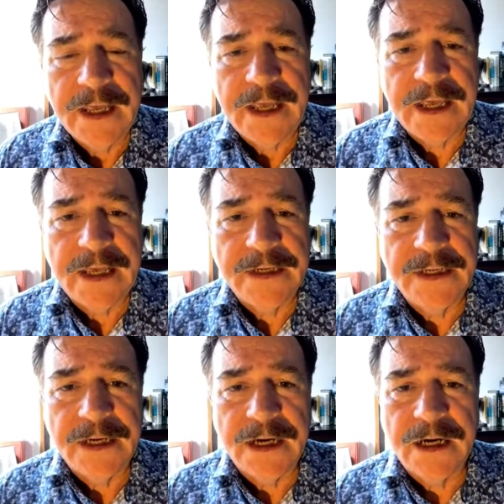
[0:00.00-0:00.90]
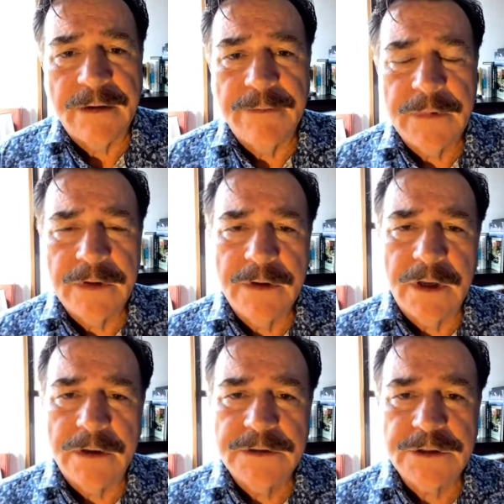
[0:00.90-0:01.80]
and
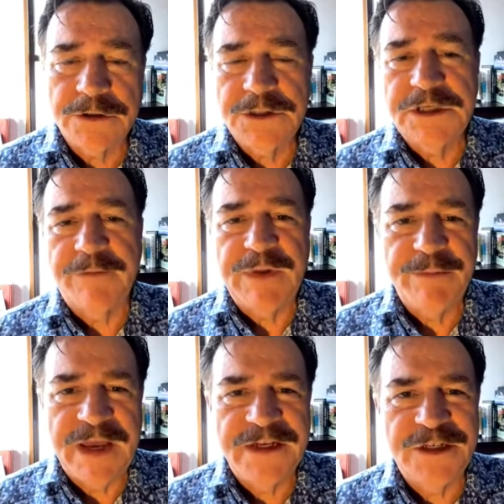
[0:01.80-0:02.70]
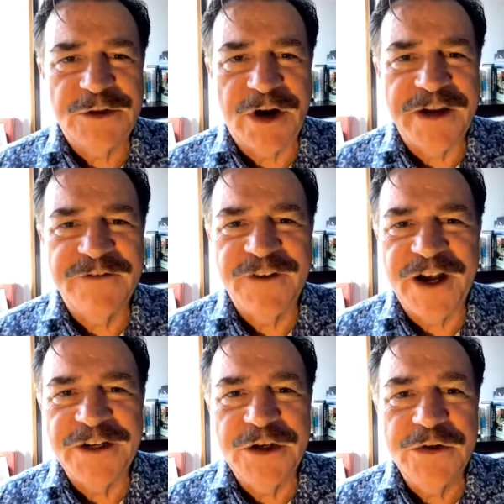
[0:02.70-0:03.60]
searches have been made to try and
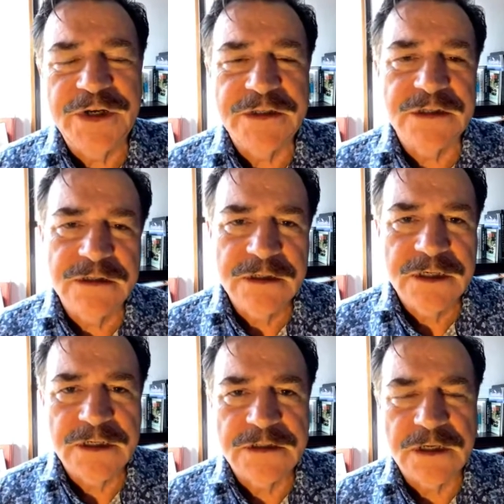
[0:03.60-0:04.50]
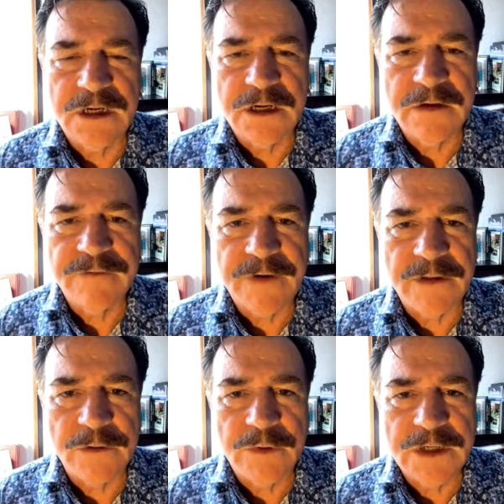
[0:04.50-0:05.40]
find who his
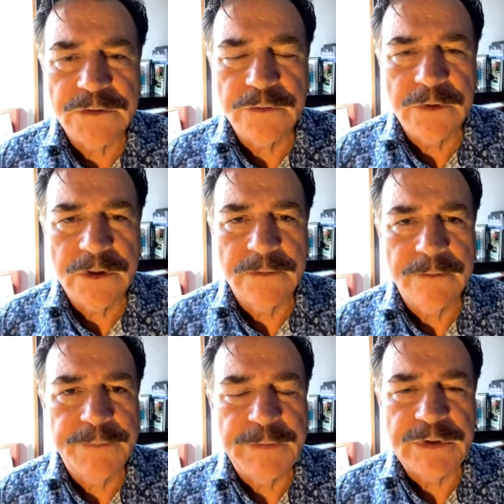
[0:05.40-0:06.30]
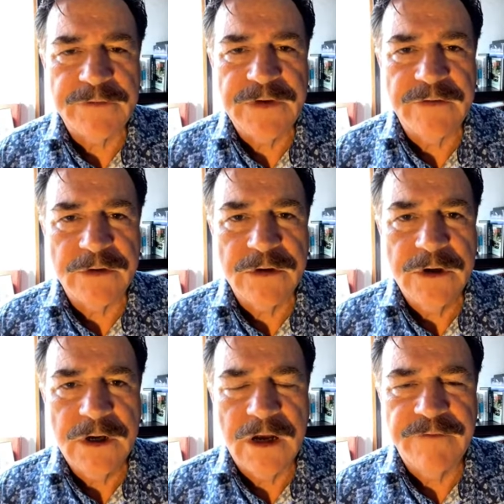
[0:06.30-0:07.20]
father was. People have never
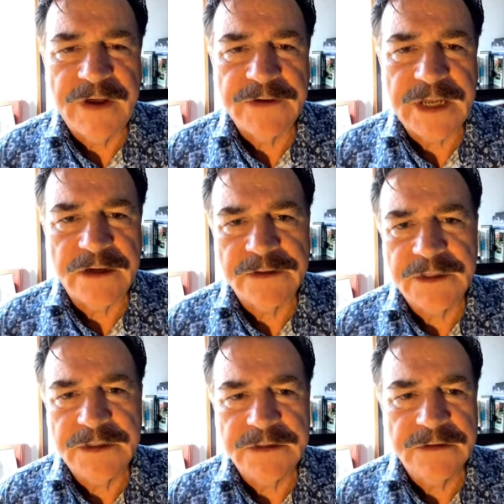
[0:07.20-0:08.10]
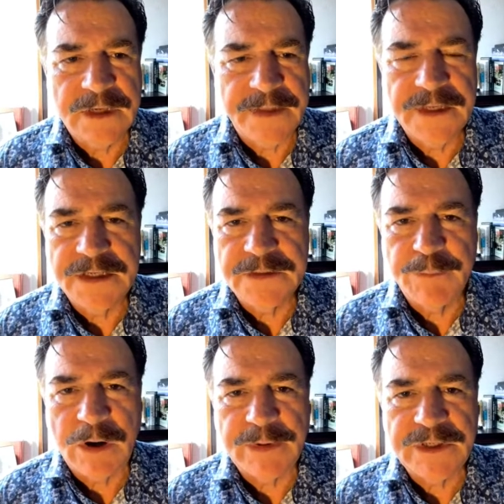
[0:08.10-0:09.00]
found out. I think he's
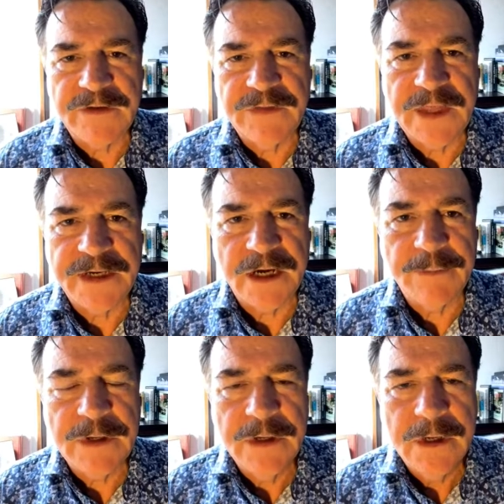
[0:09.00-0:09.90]
probably given that up.